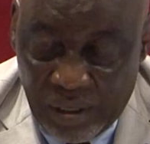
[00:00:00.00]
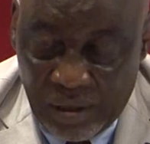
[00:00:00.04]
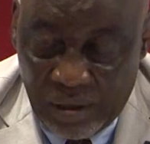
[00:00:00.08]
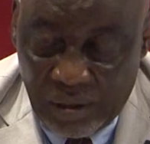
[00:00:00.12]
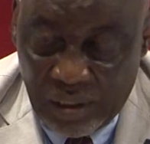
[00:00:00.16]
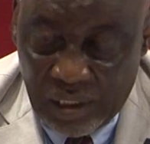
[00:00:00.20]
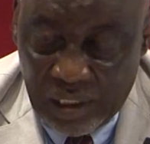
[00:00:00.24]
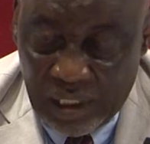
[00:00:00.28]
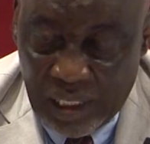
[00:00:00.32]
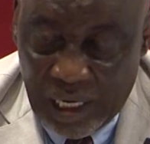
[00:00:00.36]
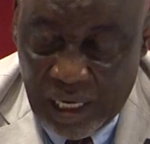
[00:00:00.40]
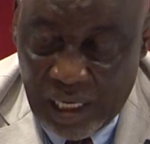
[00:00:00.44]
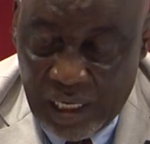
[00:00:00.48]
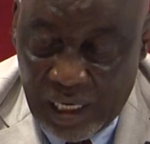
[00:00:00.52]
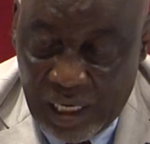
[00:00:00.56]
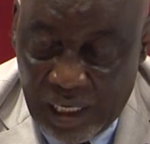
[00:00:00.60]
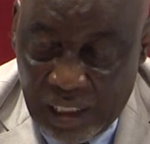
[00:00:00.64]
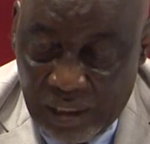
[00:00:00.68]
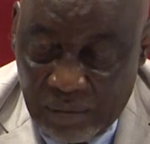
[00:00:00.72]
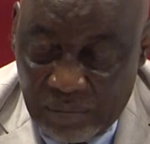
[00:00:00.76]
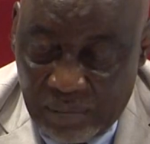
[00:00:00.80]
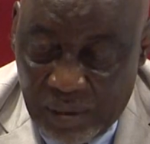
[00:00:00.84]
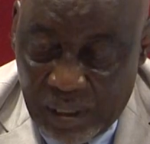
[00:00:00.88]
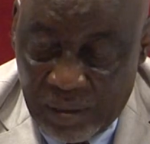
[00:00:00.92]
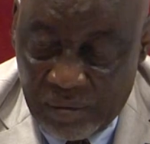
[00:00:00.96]
not in
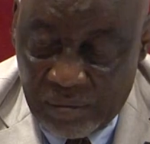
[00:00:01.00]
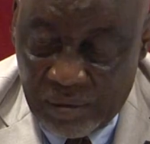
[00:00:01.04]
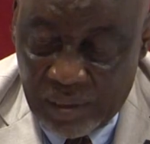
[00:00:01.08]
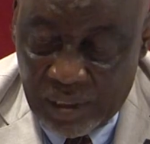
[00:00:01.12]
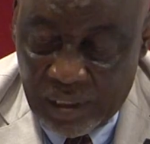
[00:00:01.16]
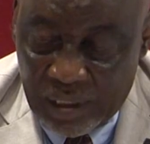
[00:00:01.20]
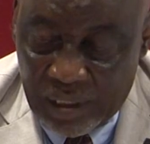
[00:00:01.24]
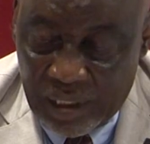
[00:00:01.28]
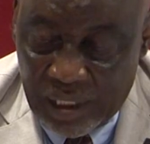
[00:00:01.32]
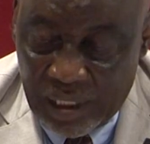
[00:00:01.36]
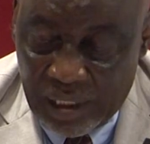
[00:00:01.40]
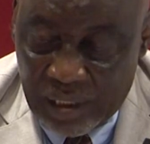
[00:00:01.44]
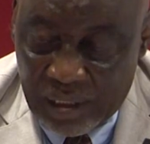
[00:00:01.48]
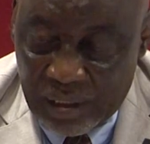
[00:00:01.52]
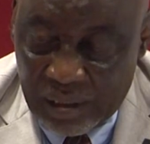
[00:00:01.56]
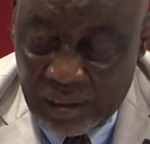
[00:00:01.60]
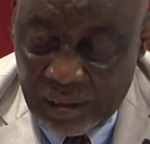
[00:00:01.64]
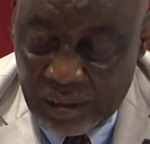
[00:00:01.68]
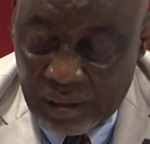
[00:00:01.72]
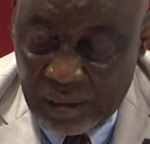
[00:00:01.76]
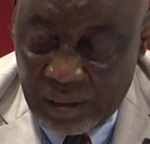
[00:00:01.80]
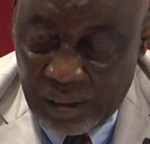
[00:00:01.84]
Alia's Benue State,